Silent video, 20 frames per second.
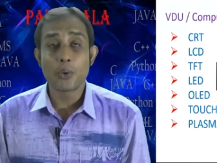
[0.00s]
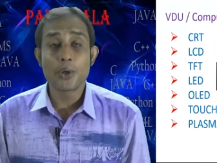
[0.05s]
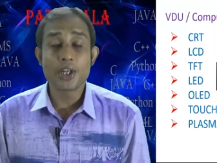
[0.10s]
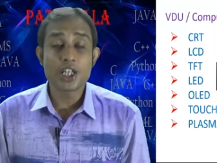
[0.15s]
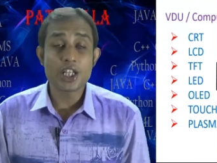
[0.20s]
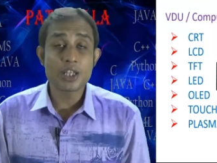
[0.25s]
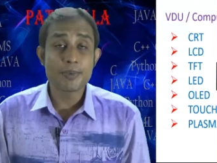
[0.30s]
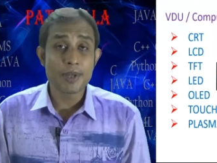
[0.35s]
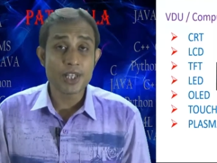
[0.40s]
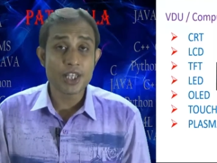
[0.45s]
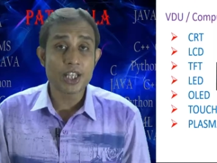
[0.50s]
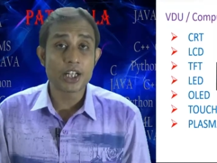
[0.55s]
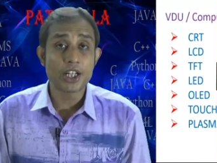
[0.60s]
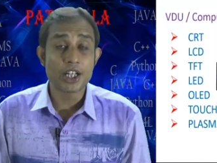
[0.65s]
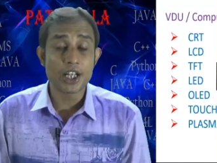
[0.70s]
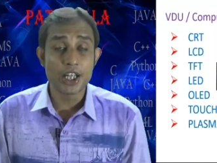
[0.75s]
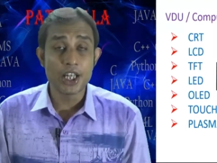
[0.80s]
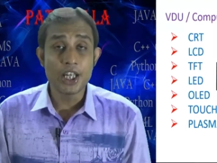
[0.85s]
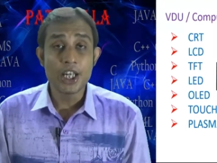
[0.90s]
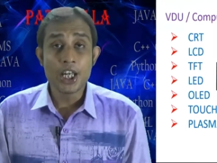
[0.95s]
which is
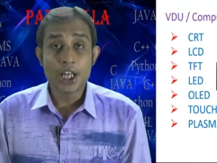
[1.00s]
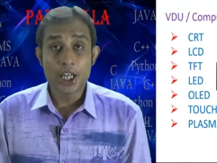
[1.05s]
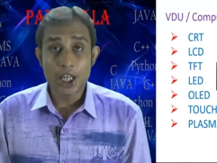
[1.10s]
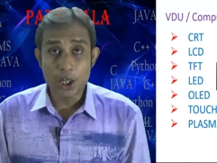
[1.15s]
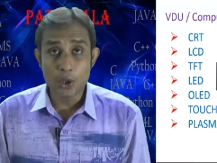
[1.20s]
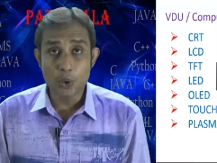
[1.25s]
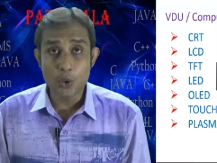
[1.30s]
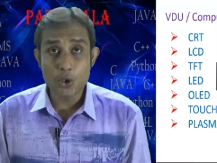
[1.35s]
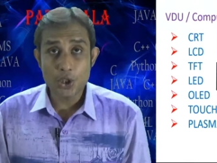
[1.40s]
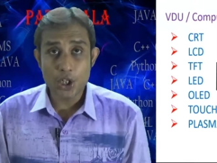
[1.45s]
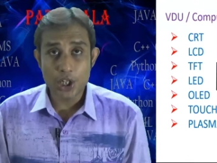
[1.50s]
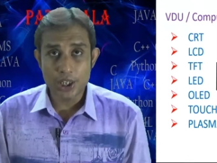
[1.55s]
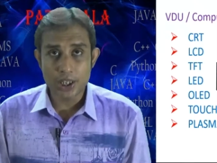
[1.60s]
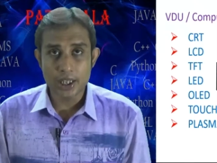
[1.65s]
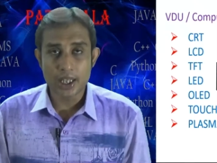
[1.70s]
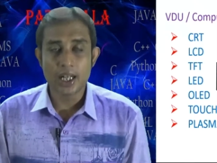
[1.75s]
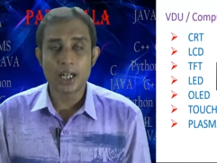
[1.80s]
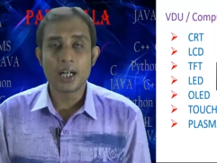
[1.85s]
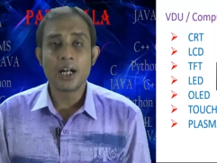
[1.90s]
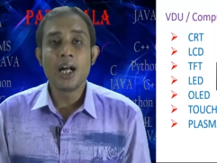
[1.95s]
basically used in
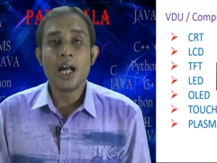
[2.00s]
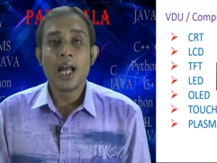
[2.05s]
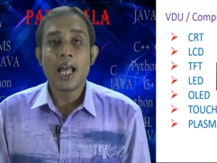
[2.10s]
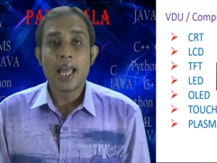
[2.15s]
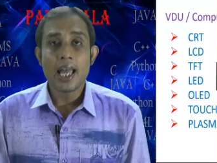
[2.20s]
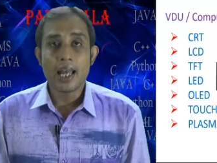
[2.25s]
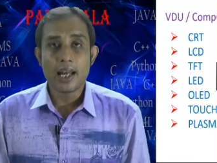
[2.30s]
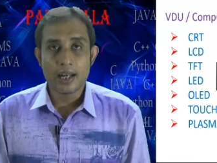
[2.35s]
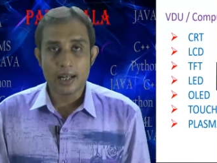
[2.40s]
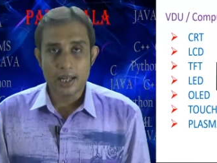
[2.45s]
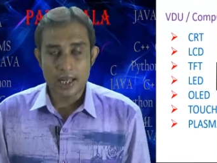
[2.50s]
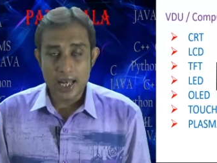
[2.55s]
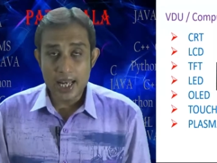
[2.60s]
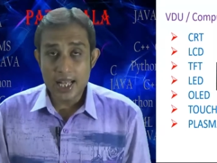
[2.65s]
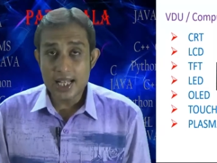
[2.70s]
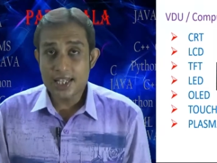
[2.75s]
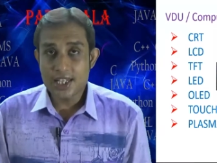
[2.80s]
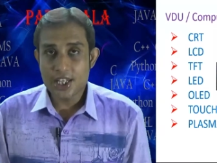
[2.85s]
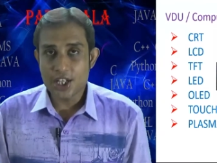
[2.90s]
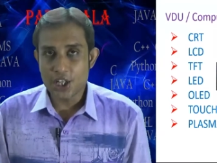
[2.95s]
the
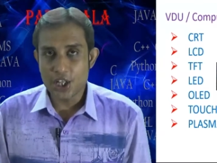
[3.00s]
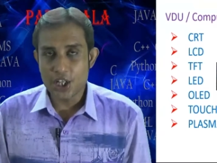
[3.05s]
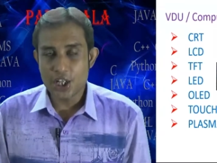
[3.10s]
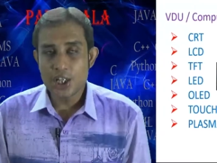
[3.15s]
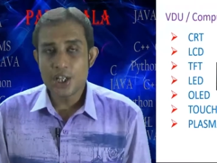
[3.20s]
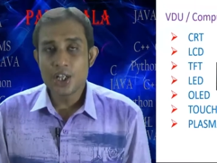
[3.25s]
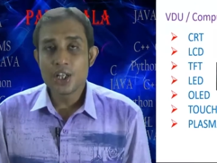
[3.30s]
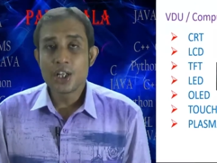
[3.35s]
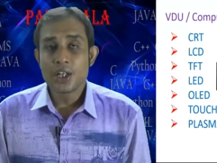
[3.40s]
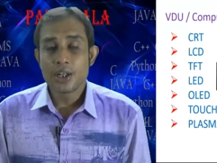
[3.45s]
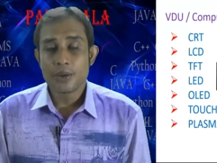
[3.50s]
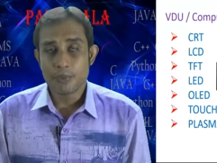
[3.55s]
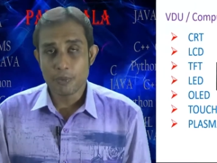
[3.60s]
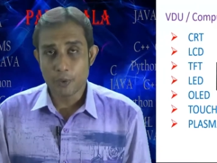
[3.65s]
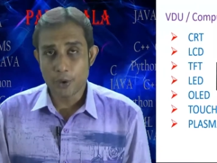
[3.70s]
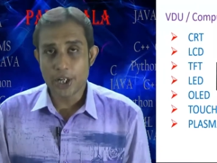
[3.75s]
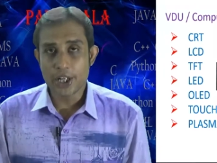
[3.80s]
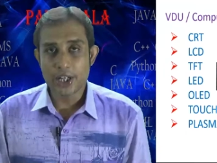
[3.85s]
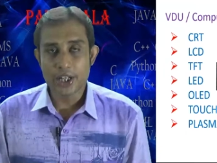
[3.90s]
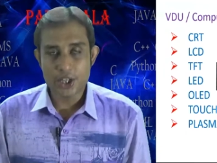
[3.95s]
LCD
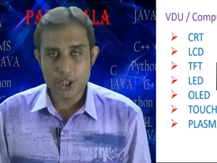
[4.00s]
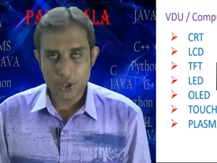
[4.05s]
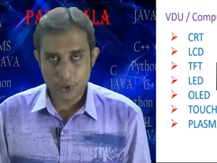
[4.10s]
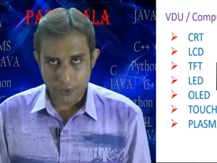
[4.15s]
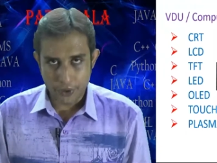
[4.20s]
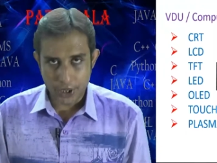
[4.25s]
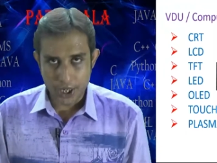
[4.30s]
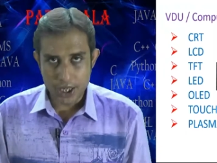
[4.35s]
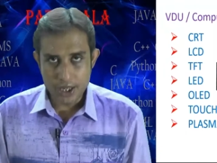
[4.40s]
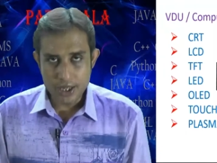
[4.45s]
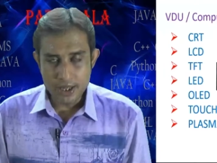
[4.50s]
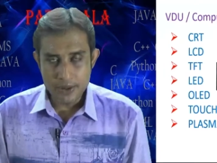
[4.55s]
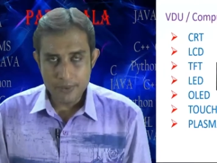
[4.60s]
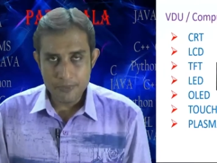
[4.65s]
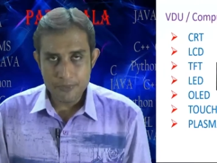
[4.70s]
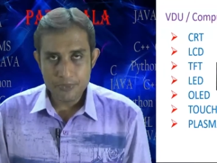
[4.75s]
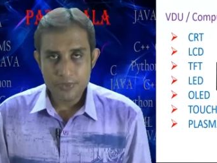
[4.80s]
monitor screen.